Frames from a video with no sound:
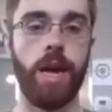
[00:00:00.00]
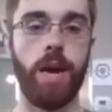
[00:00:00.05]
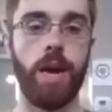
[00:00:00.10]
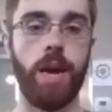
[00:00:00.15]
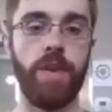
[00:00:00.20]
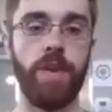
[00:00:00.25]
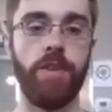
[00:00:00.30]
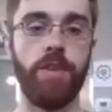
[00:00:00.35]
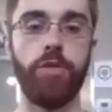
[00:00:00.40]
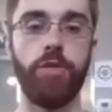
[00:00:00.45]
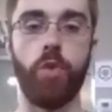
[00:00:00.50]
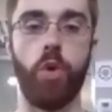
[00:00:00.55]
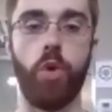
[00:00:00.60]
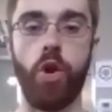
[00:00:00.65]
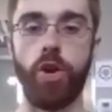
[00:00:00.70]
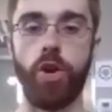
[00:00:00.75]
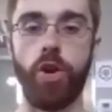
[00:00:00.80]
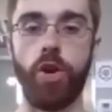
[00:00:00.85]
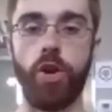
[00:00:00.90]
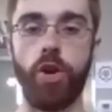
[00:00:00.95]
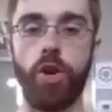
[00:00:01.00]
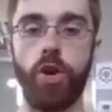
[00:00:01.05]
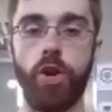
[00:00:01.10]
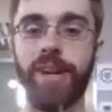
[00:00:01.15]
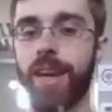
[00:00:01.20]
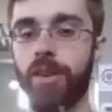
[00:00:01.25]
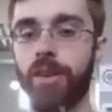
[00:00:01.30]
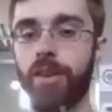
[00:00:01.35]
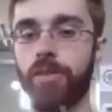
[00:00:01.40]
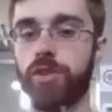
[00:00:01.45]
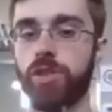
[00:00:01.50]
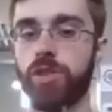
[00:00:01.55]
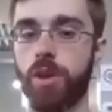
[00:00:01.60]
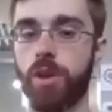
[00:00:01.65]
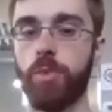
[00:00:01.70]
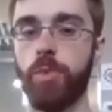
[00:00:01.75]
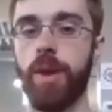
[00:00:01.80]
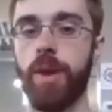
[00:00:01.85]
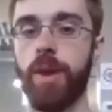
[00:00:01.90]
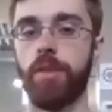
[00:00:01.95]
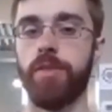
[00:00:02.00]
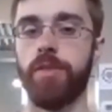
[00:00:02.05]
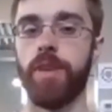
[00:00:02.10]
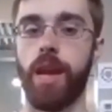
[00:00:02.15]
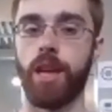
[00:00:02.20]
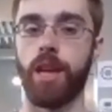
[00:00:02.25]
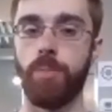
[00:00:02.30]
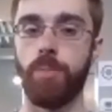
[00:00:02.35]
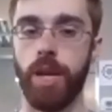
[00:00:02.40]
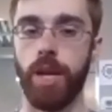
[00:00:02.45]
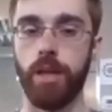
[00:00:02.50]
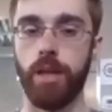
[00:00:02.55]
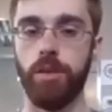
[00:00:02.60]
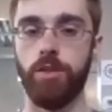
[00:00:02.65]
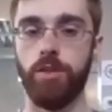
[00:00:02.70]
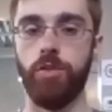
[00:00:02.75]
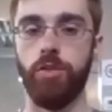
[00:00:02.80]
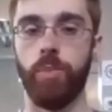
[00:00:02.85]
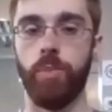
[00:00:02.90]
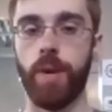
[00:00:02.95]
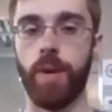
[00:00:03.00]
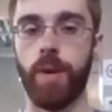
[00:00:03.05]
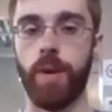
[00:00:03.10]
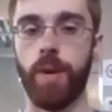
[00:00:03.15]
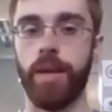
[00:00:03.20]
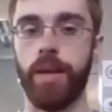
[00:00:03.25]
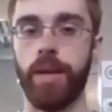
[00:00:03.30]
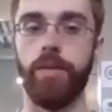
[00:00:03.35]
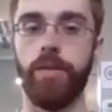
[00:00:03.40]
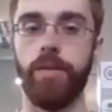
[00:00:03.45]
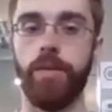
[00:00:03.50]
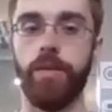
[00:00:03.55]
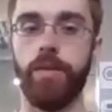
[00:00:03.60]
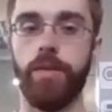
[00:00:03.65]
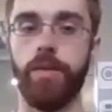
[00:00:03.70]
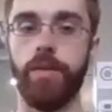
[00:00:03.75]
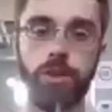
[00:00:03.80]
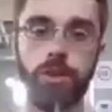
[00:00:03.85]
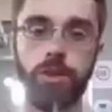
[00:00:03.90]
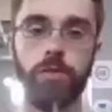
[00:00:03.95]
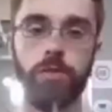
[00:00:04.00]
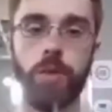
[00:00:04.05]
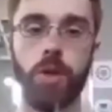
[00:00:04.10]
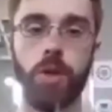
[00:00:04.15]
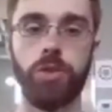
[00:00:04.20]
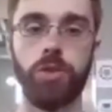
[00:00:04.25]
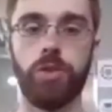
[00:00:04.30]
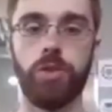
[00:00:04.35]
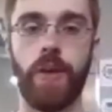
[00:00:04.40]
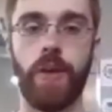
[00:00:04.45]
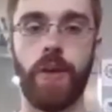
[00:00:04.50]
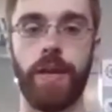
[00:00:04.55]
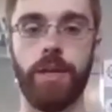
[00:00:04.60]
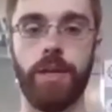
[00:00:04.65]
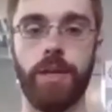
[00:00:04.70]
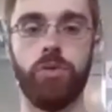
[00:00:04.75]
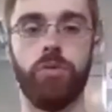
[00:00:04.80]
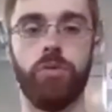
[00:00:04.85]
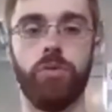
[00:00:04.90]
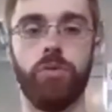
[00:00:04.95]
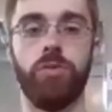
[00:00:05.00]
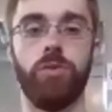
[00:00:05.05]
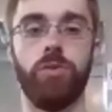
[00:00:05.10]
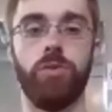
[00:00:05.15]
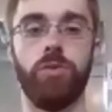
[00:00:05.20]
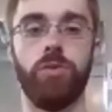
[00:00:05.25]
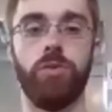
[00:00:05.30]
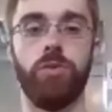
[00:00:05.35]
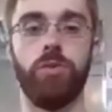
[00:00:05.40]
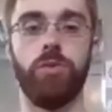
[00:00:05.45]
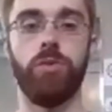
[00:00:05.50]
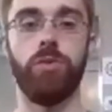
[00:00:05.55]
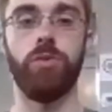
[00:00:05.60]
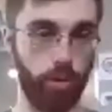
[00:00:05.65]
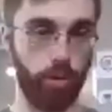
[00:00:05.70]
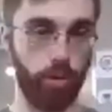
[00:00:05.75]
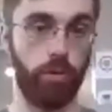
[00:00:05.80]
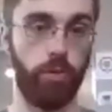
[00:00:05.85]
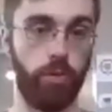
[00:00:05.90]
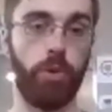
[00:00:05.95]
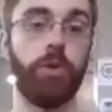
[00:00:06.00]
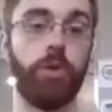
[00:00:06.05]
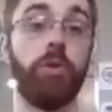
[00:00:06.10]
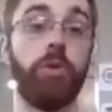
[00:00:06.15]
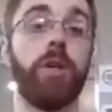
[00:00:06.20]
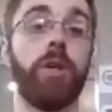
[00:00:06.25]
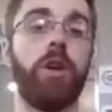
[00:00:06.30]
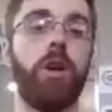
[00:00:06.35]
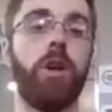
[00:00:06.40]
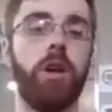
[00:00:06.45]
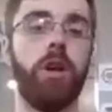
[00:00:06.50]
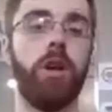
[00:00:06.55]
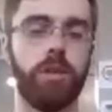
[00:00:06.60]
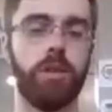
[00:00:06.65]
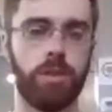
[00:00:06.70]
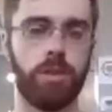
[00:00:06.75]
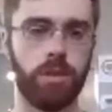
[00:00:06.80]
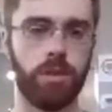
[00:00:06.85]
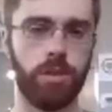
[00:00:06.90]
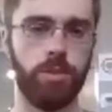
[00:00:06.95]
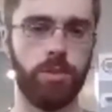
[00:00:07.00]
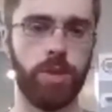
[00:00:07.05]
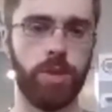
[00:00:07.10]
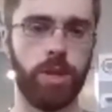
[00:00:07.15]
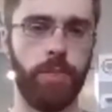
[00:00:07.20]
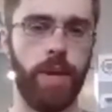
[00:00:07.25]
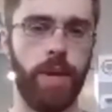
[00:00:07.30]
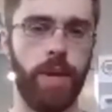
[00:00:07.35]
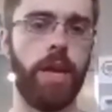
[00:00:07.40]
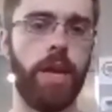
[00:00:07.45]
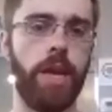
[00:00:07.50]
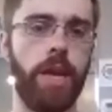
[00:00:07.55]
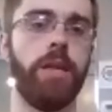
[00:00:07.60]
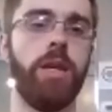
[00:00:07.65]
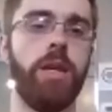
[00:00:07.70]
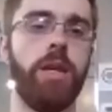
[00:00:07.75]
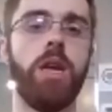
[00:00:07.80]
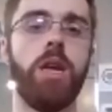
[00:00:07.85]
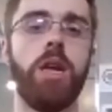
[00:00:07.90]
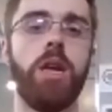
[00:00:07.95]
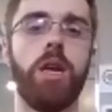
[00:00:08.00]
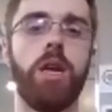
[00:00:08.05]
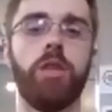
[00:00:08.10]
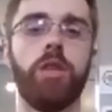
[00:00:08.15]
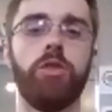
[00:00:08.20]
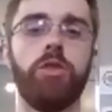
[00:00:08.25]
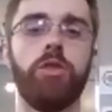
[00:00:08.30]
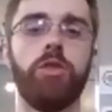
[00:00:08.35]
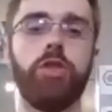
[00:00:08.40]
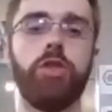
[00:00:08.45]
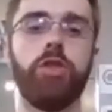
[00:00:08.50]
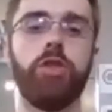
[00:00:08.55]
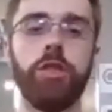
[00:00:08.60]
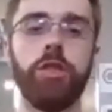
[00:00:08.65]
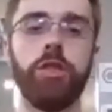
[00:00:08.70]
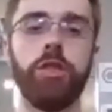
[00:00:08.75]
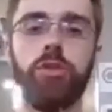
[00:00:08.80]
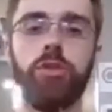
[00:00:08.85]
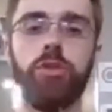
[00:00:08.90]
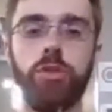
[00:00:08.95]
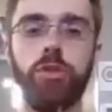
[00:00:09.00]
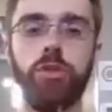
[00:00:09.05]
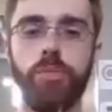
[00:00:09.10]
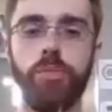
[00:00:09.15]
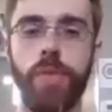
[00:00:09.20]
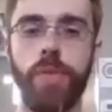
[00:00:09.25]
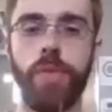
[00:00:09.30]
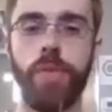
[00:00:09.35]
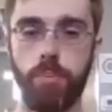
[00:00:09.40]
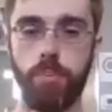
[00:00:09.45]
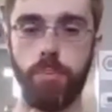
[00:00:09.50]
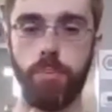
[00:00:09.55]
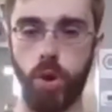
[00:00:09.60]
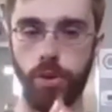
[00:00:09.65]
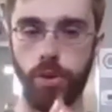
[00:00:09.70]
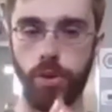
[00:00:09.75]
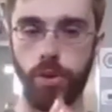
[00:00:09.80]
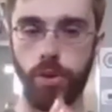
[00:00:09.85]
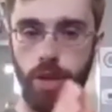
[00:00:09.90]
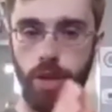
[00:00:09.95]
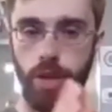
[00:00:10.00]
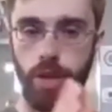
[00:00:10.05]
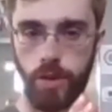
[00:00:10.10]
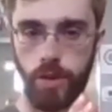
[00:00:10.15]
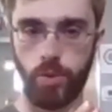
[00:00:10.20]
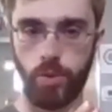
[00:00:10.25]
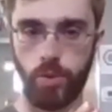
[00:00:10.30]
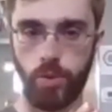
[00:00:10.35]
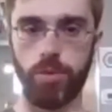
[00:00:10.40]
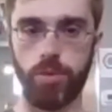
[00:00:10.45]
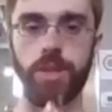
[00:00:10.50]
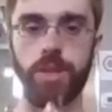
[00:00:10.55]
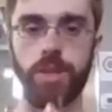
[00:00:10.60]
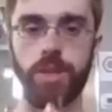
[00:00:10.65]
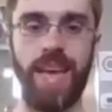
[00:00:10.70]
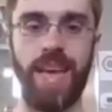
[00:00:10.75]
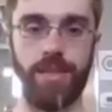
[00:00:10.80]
If you already have some amount of neck pain, you might have the direction of motion that is difficult for you. It causes a little bit of pain. Just do that part of the head roll less,